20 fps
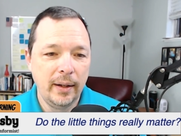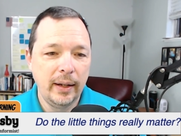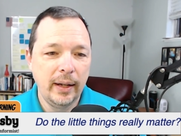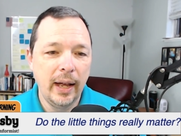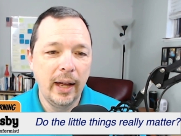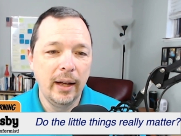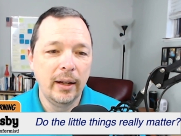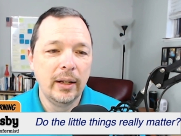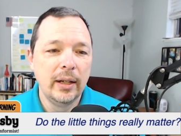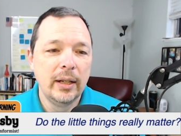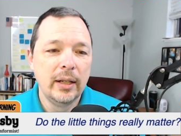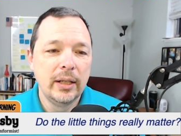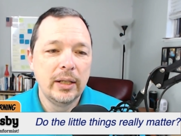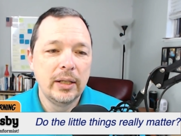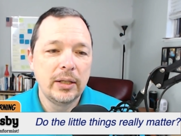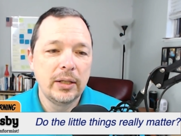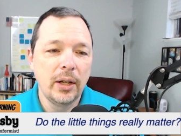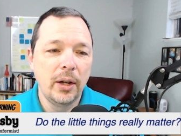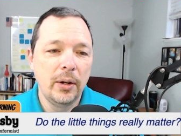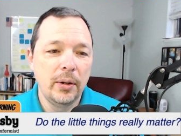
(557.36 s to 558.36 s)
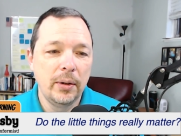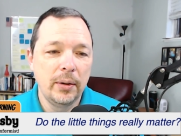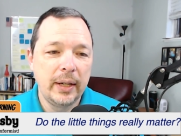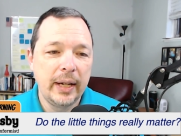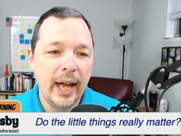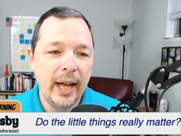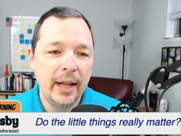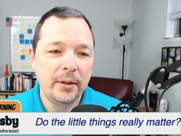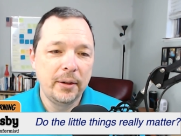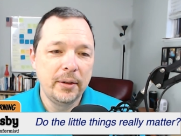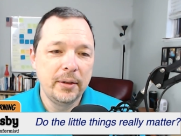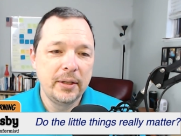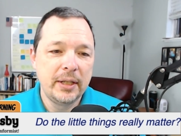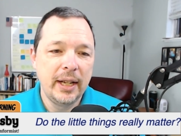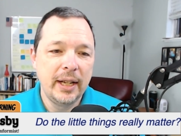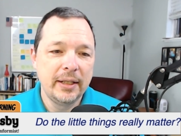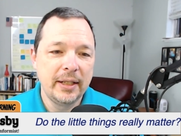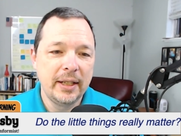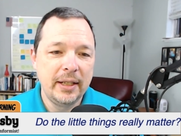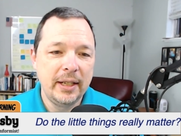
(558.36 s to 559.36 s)
Yeah, so Catherine
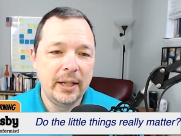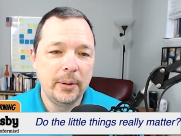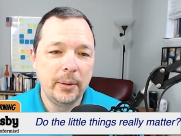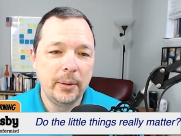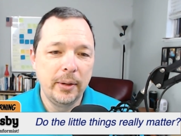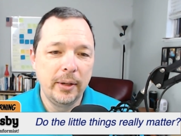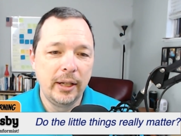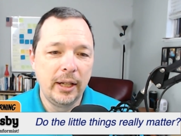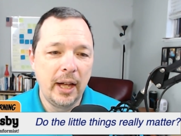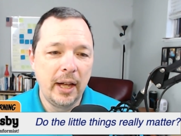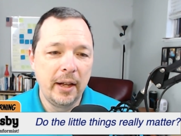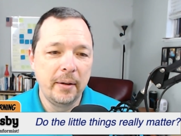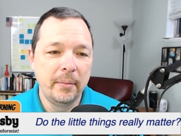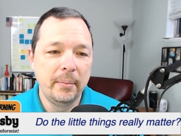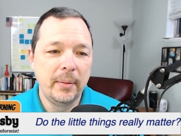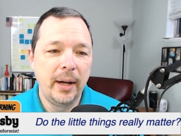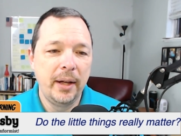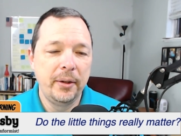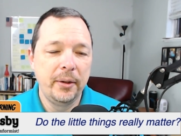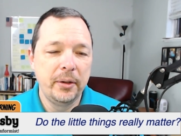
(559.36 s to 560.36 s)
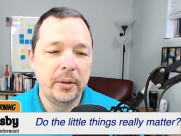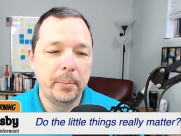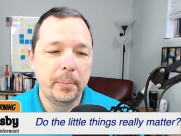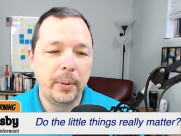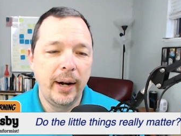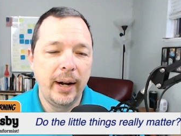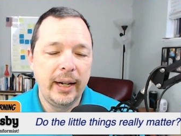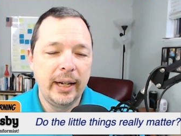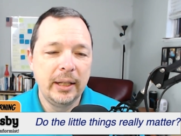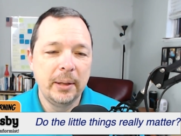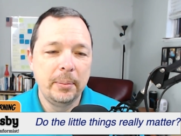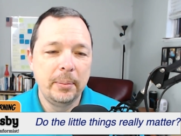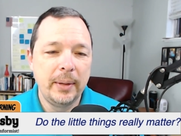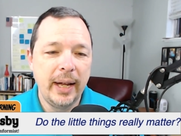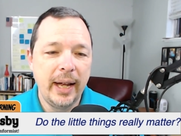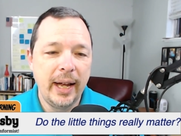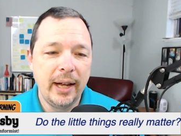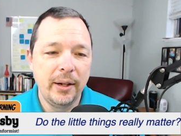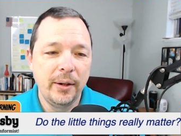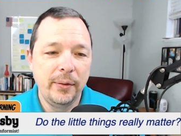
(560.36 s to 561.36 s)
says, I deal with a lot of mothers. Breaking them
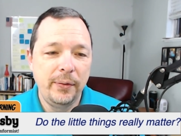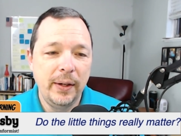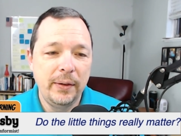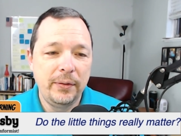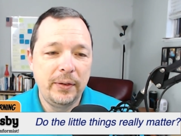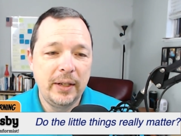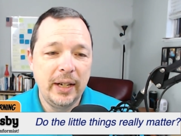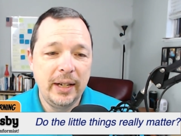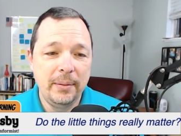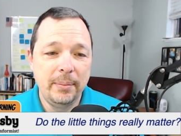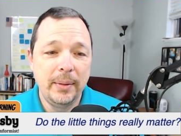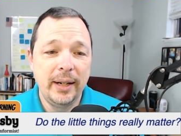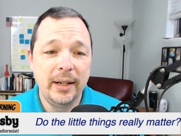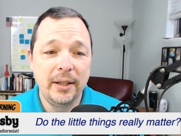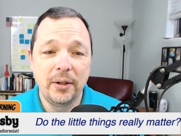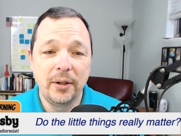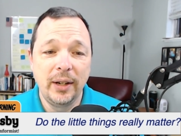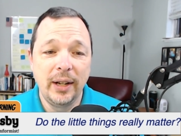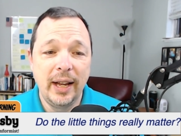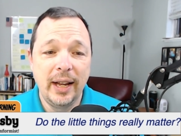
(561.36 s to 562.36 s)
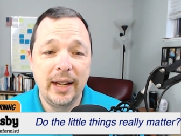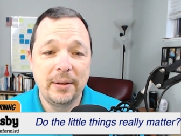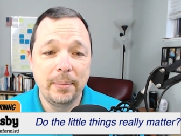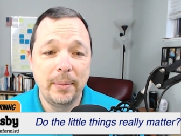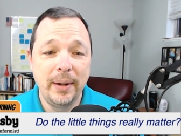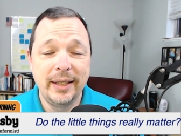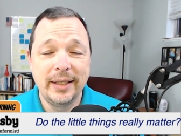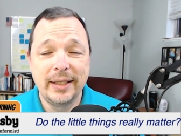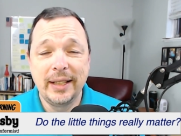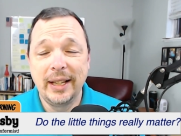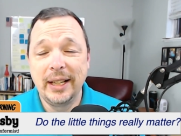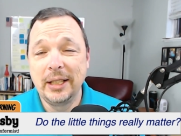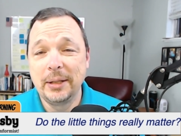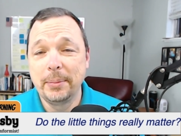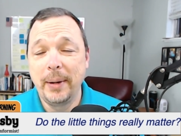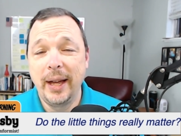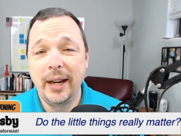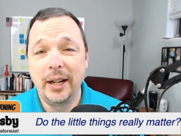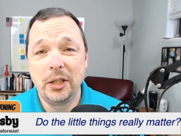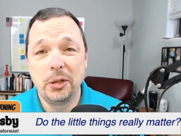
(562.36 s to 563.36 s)
down to 15 minutes or less makes things
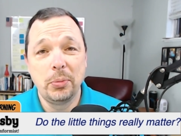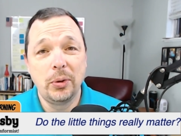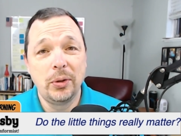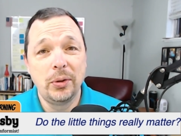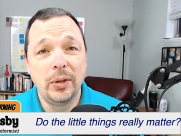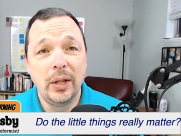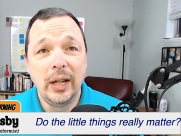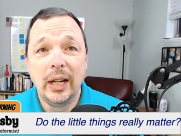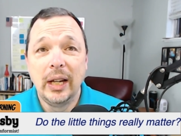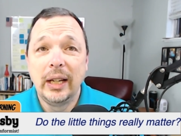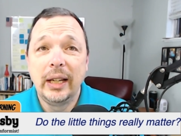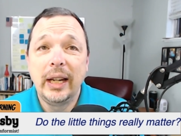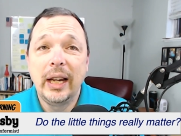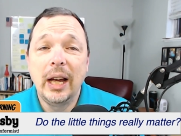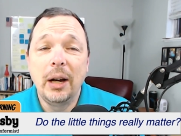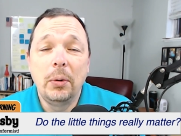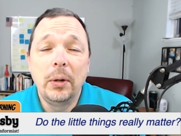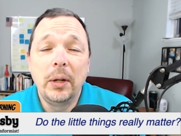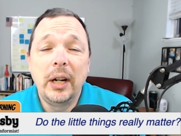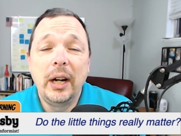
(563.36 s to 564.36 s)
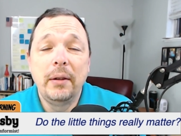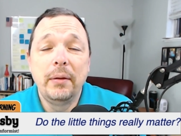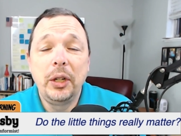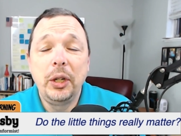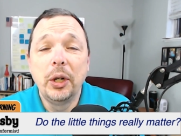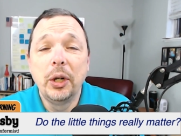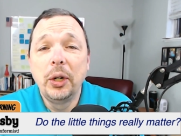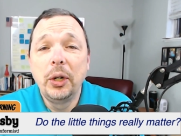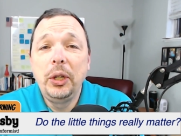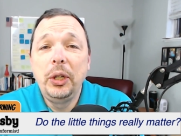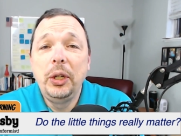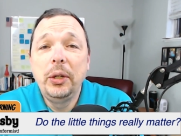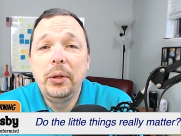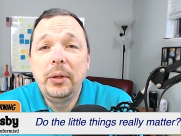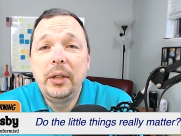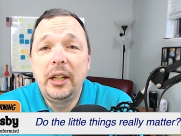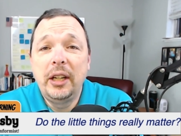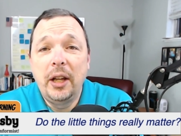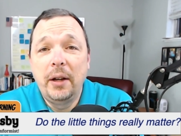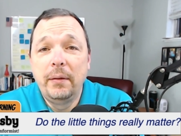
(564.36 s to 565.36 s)
manageable. Yeah, whatever your
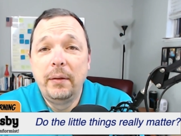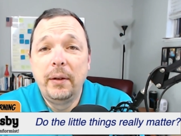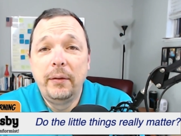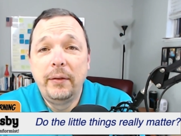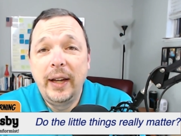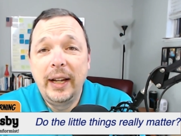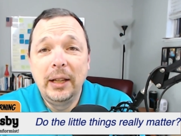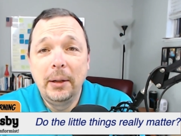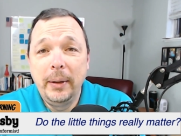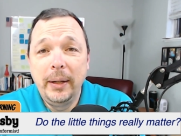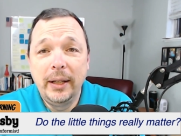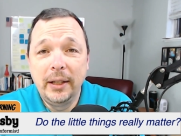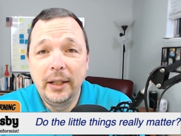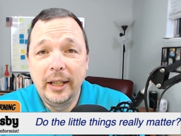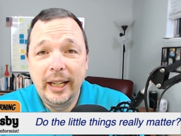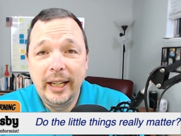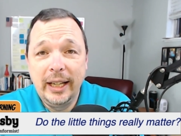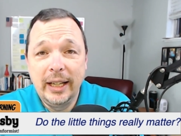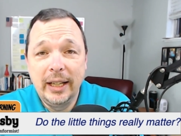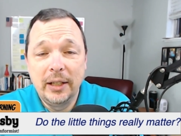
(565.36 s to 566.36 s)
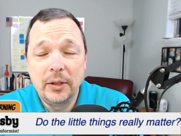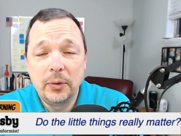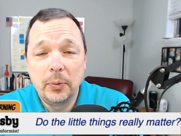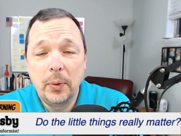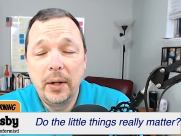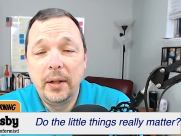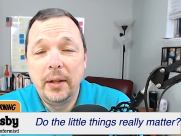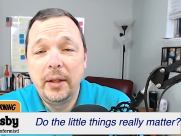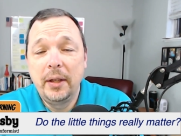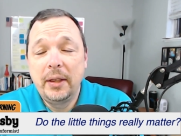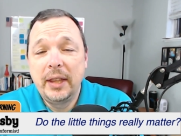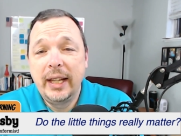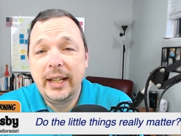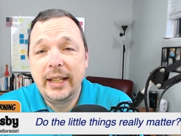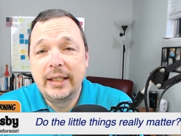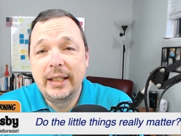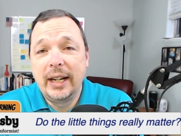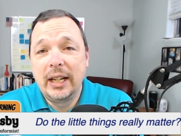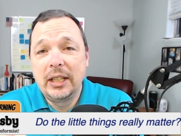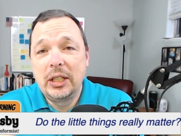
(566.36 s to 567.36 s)
unit of availability is. One of the
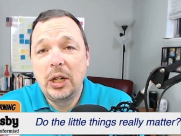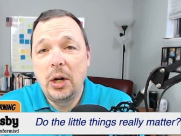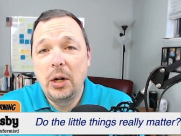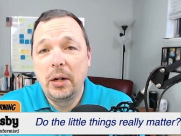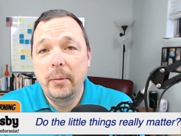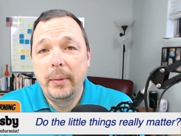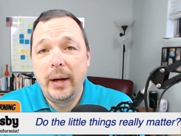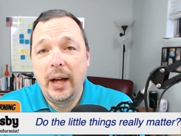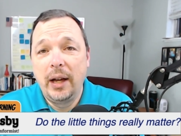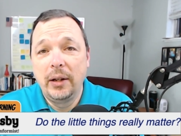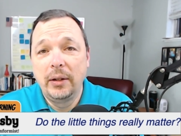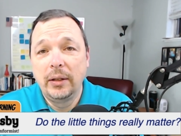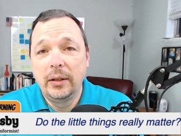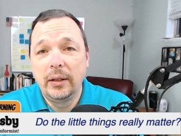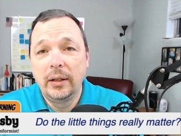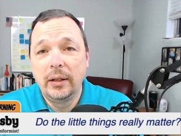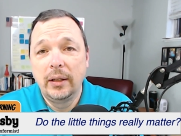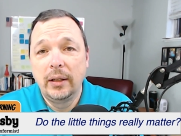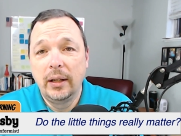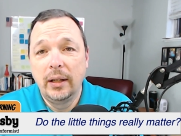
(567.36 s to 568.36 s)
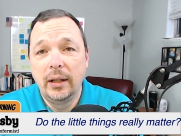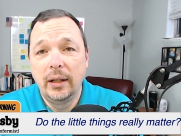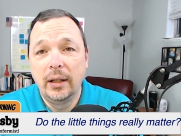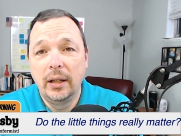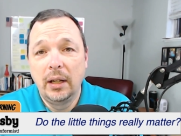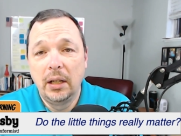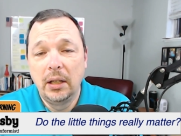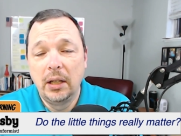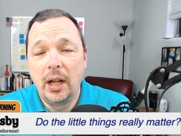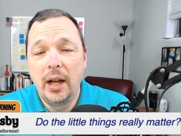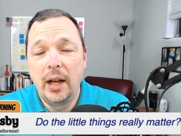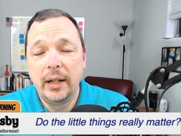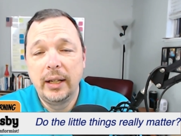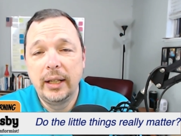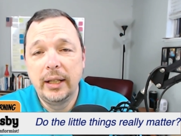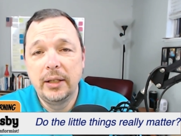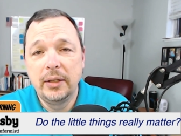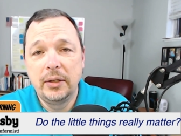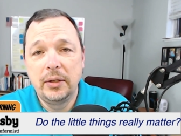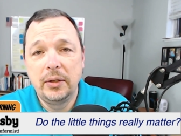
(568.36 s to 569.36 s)
things that I talk about uh, a
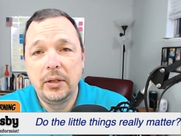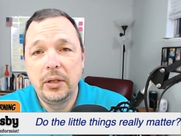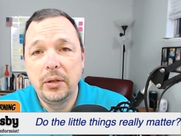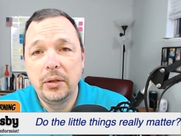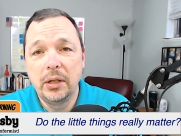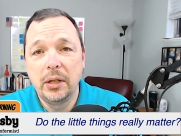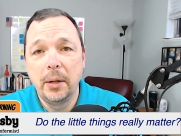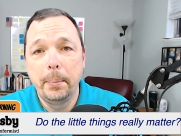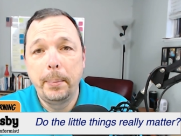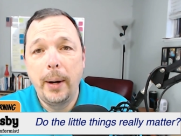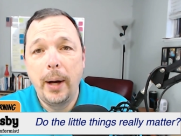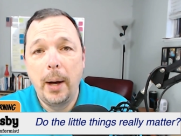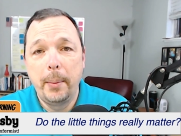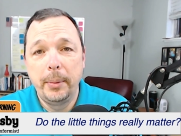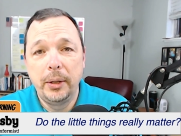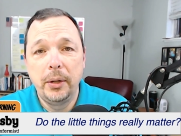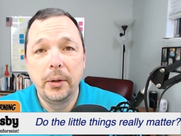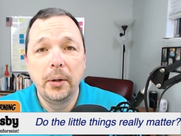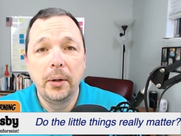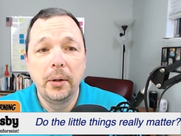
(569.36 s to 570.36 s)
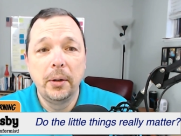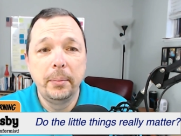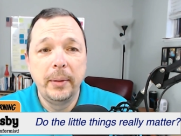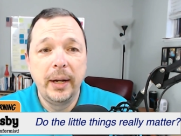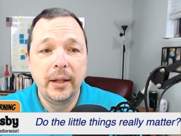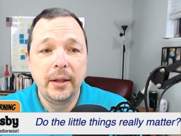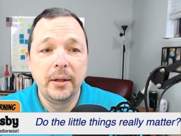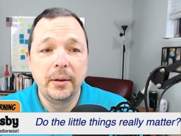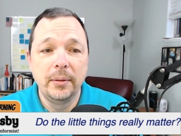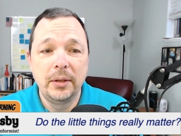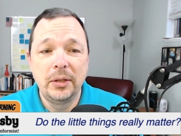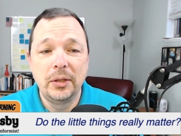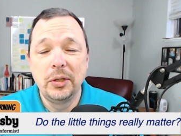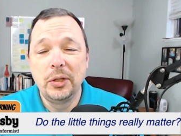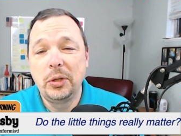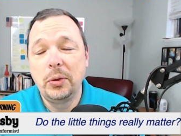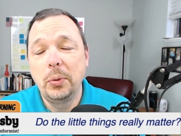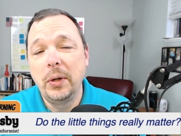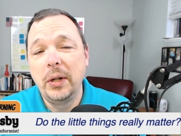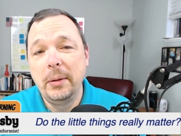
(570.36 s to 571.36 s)
lot is using the Pomodoro method, which is
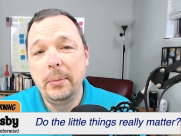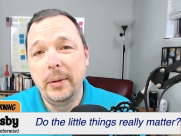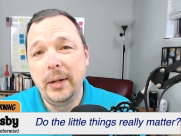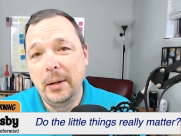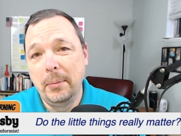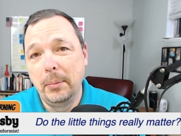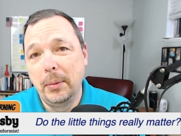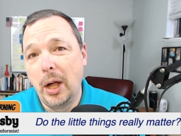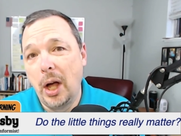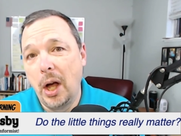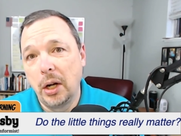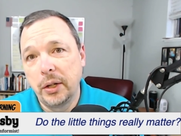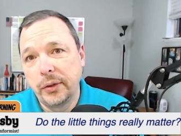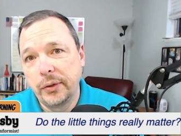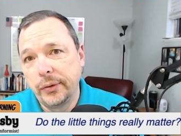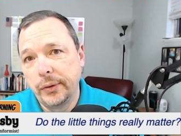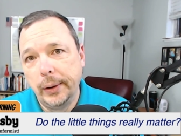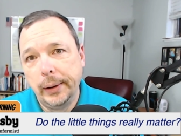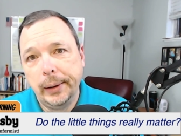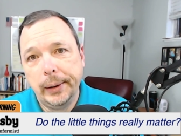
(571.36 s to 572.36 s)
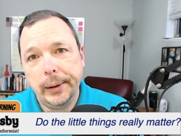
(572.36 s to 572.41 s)
20 minute blocks.